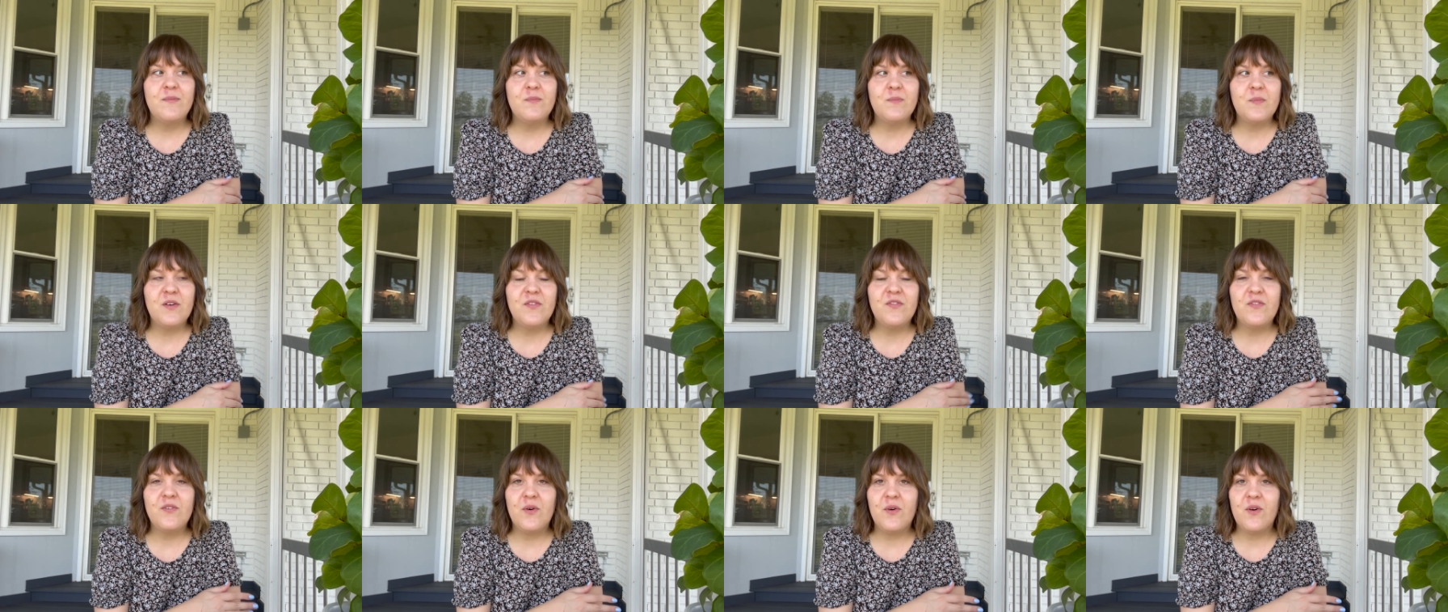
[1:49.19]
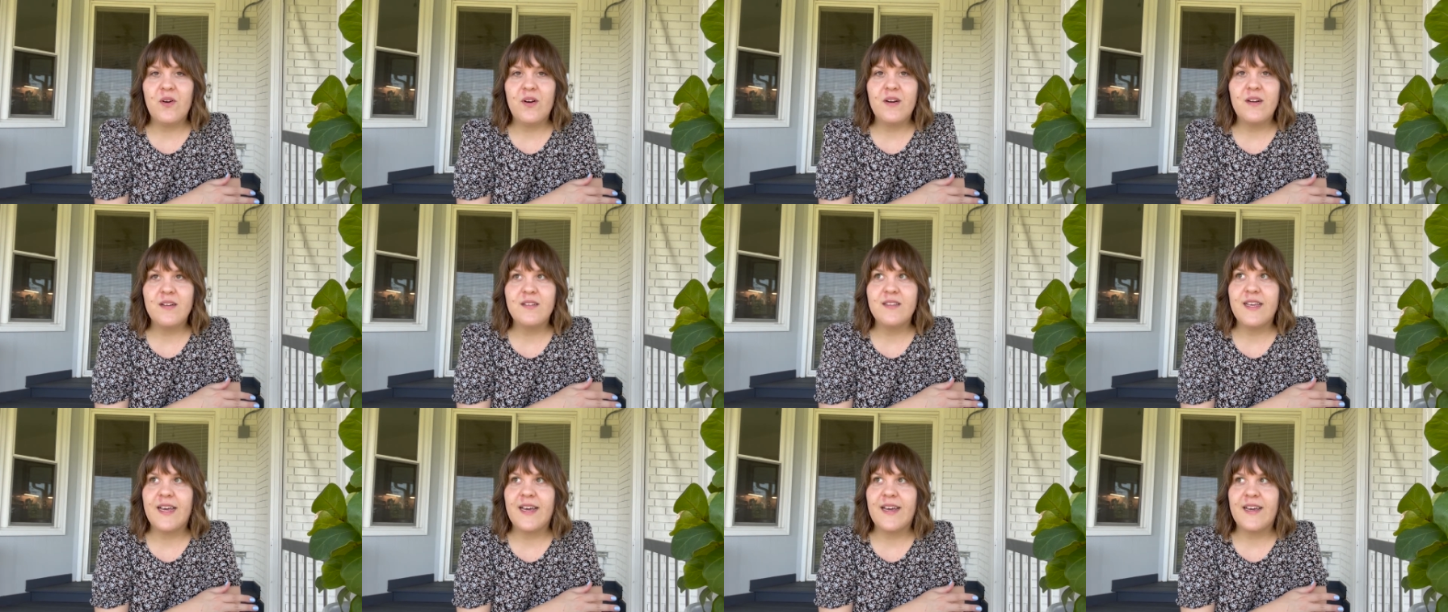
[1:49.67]

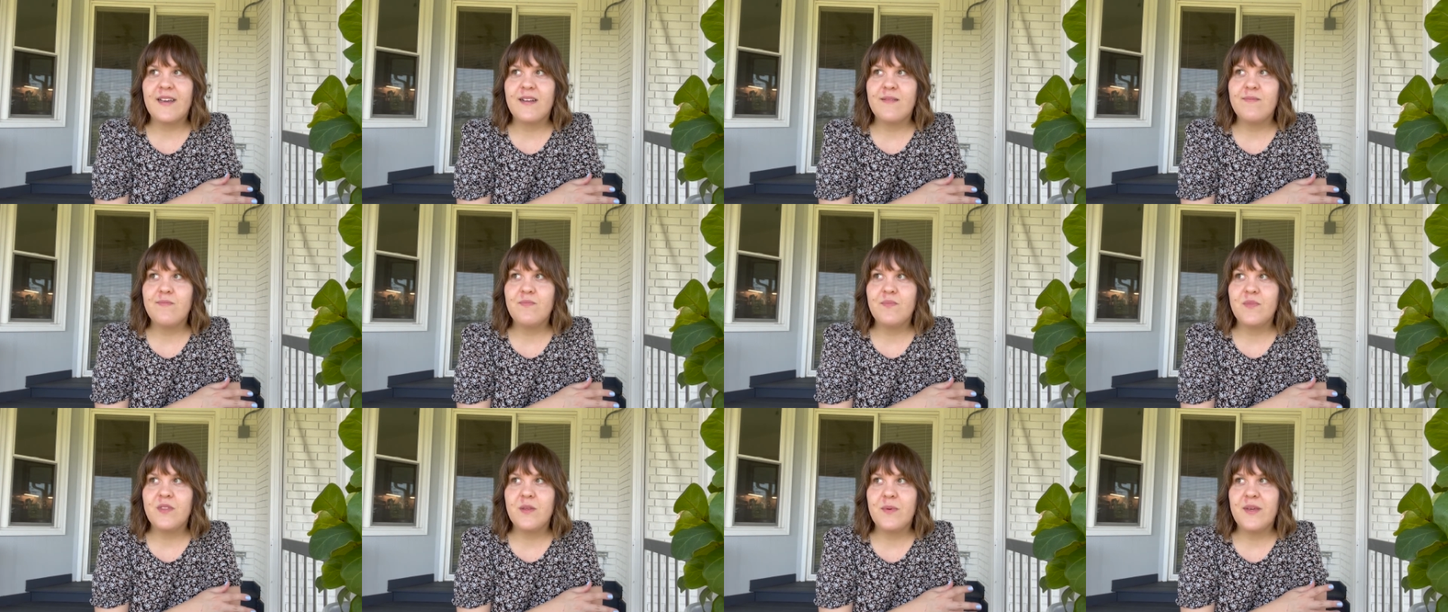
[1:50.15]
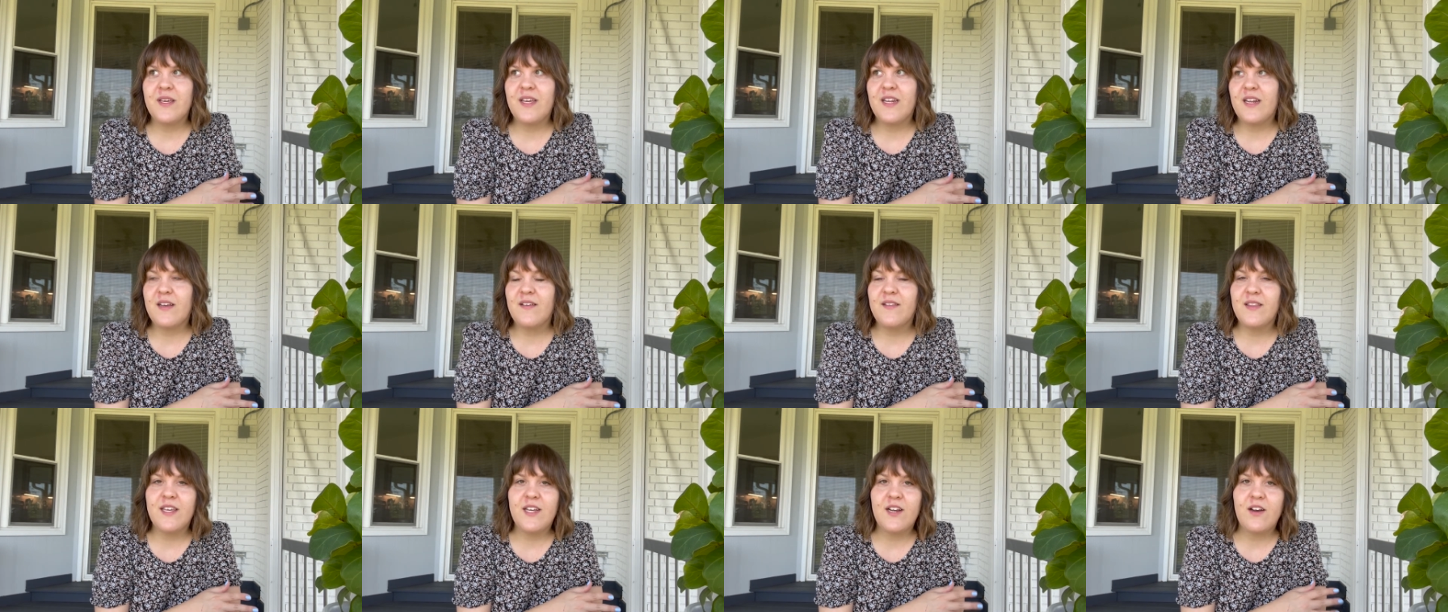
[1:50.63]
Before like the
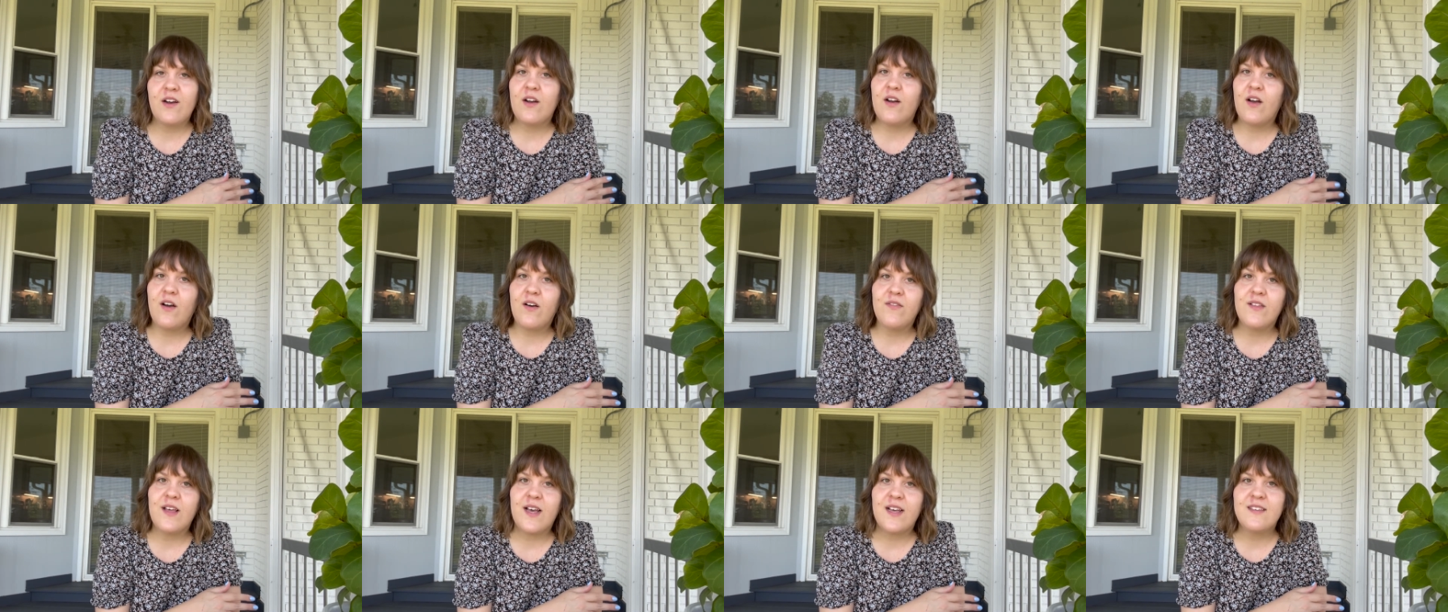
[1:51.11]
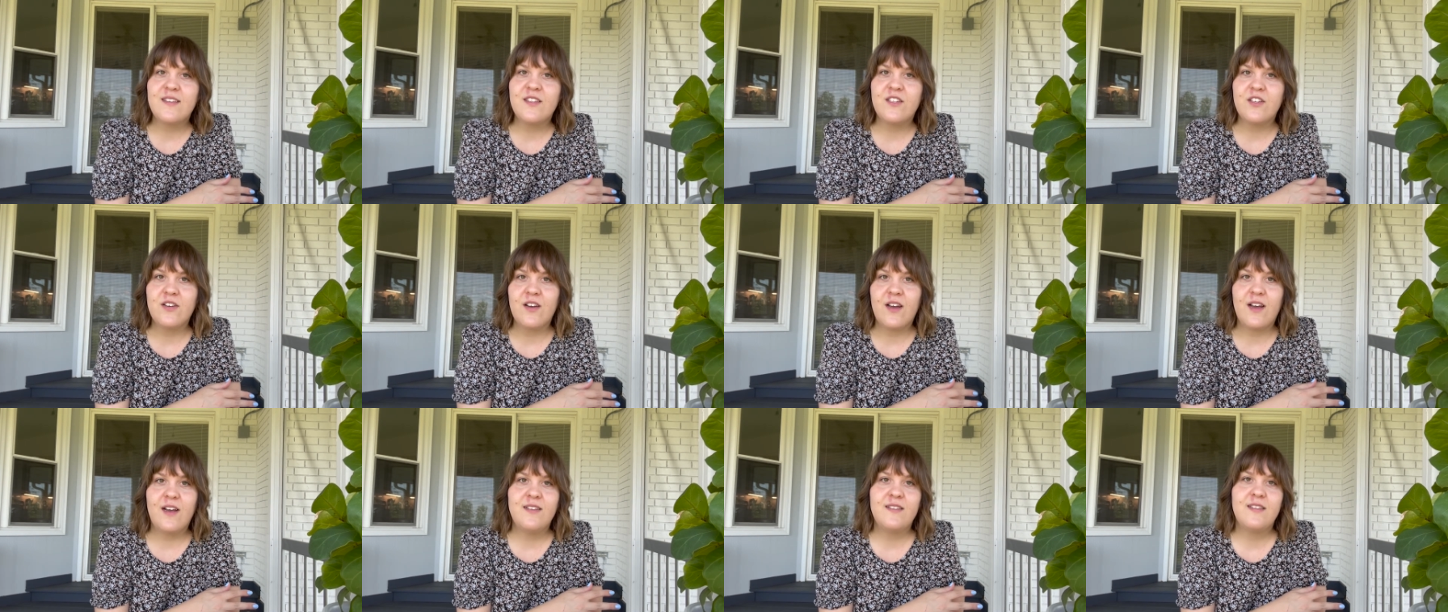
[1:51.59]
beginning of the year and all of last
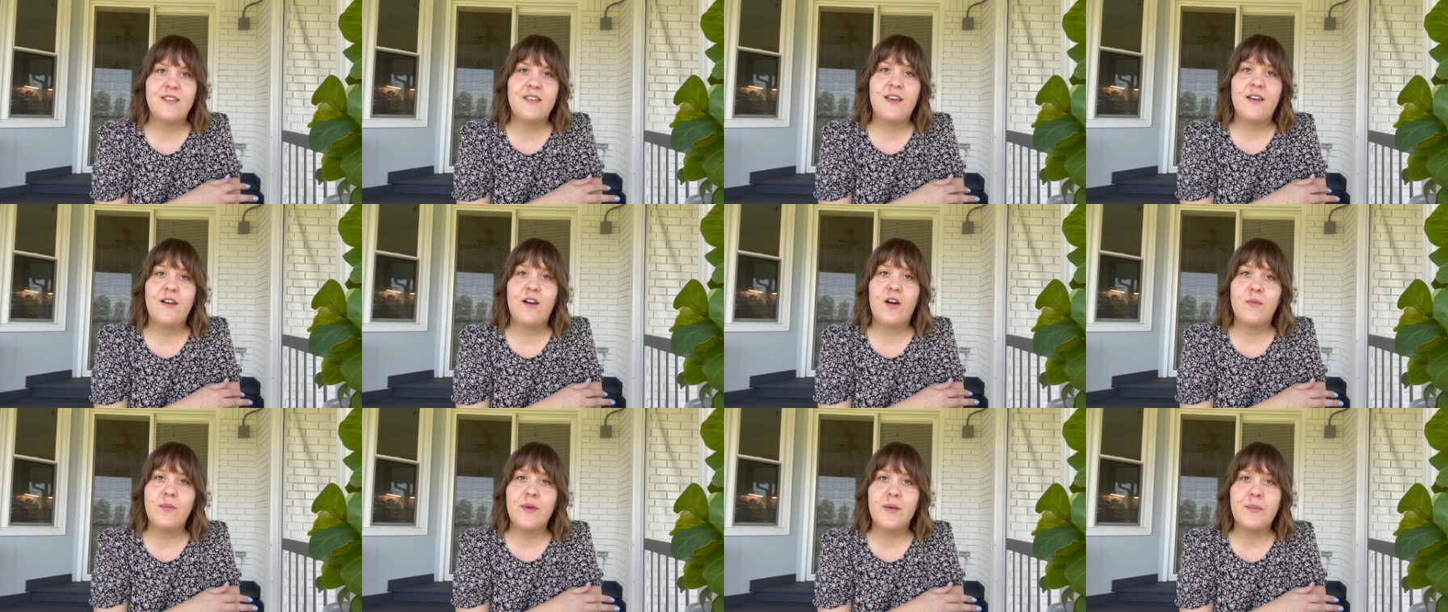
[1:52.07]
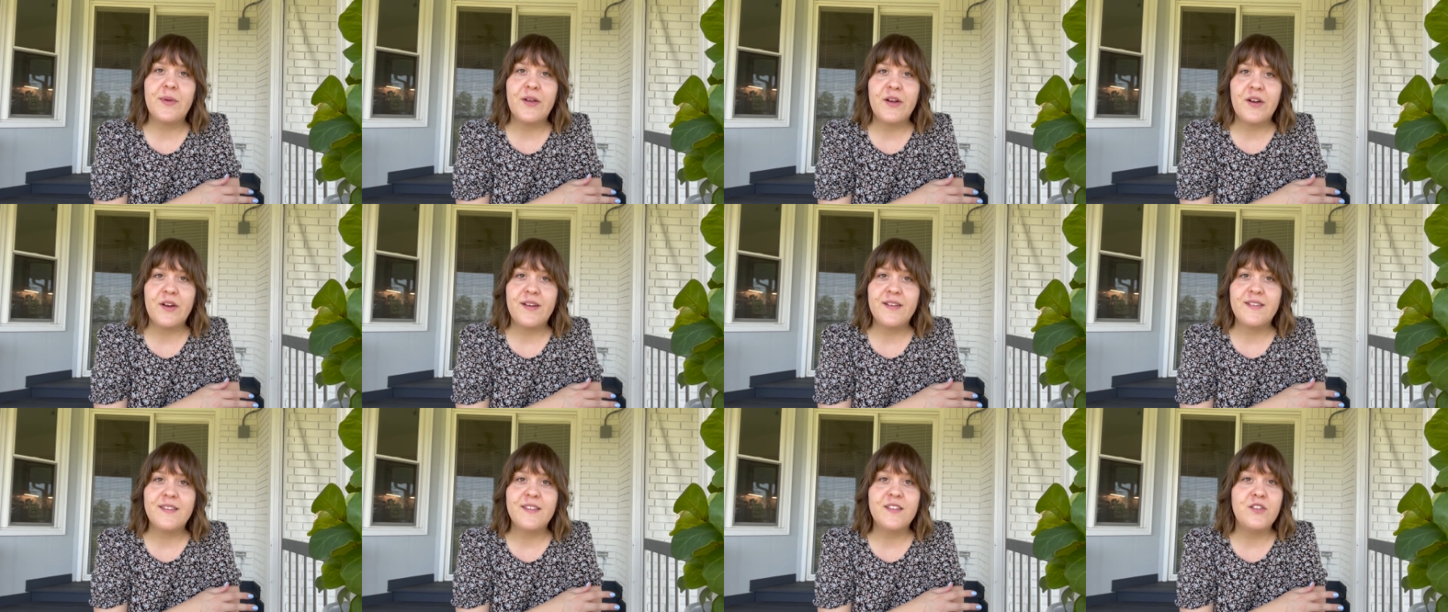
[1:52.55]
year, I had to get all my
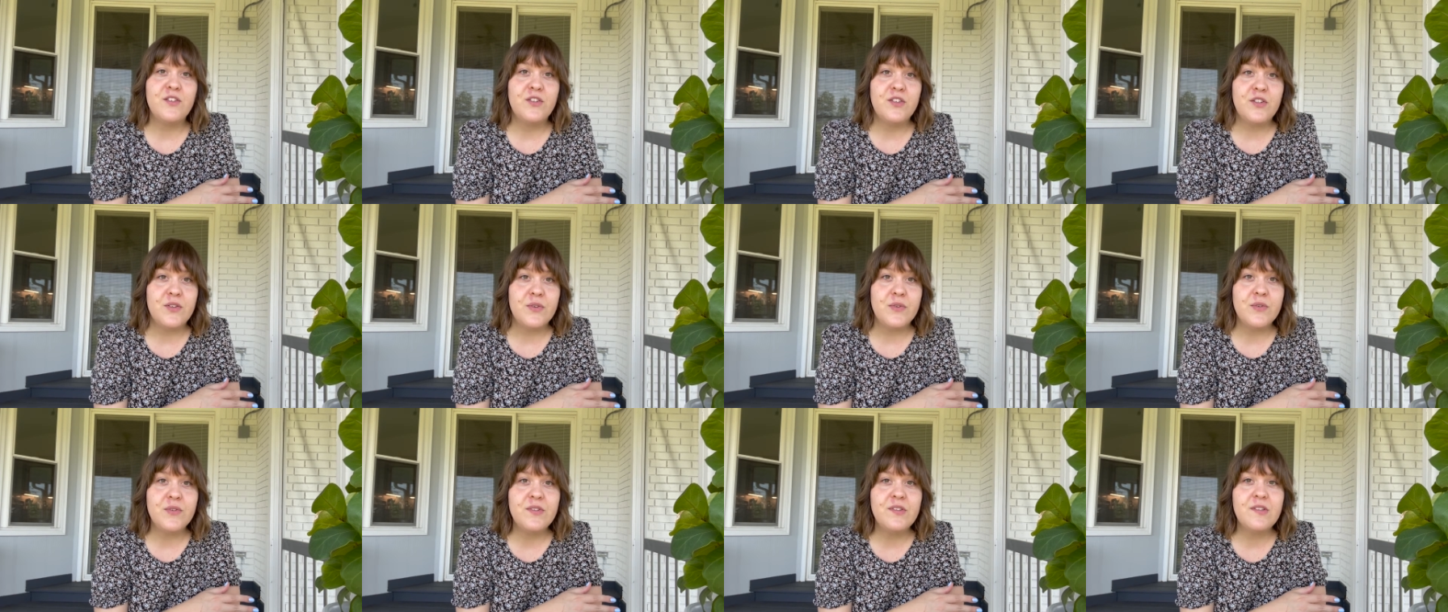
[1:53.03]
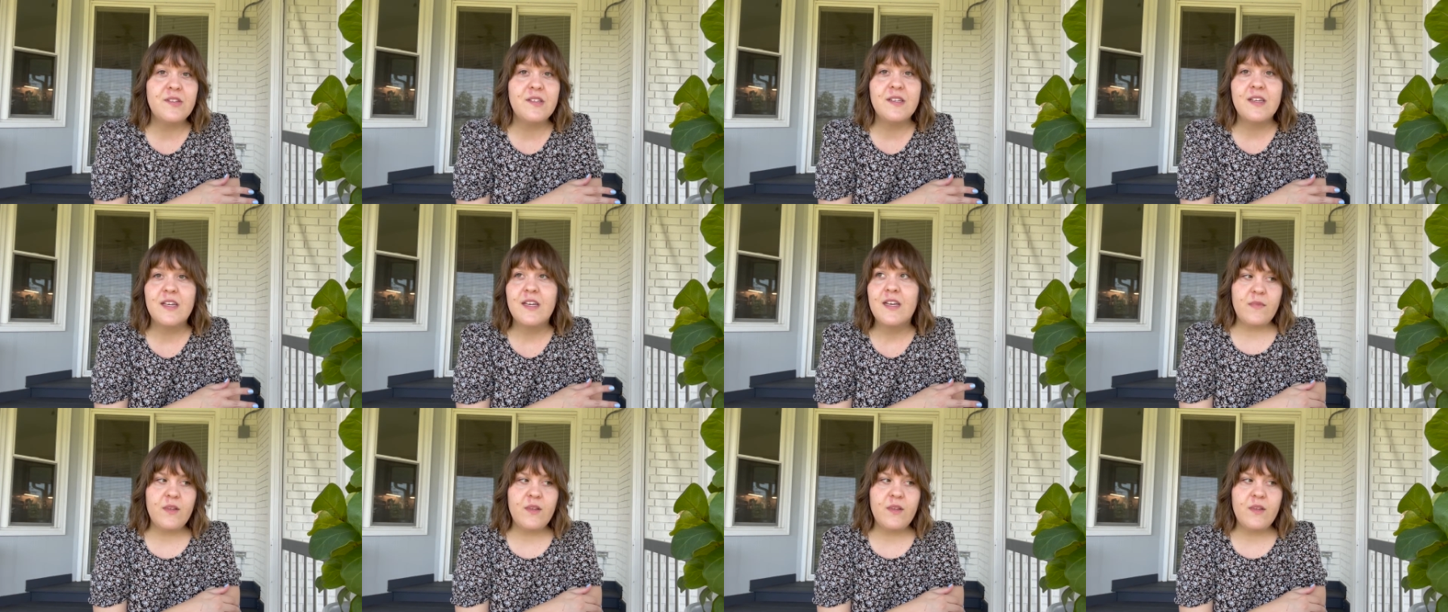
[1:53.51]
periods induced.